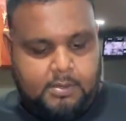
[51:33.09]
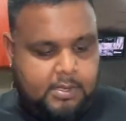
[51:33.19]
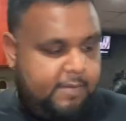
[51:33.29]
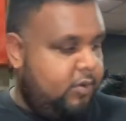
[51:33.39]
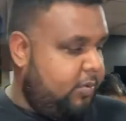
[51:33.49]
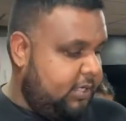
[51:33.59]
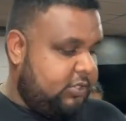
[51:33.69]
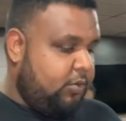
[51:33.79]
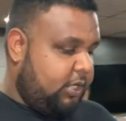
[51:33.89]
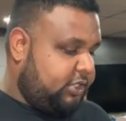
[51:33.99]
Hey bluebirds
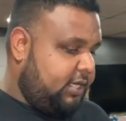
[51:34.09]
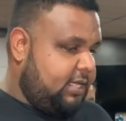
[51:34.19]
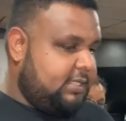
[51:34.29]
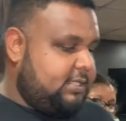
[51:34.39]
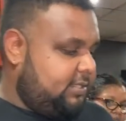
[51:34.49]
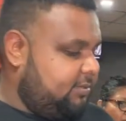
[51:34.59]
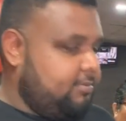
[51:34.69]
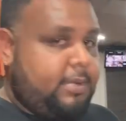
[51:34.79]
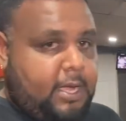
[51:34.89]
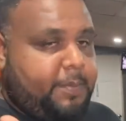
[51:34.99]
who watching this,
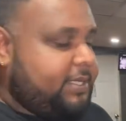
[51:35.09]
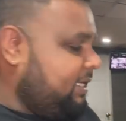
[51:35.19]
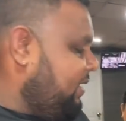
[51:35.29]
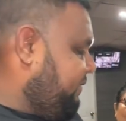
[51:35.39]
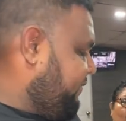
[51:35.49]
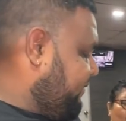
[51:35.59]
big up yourself.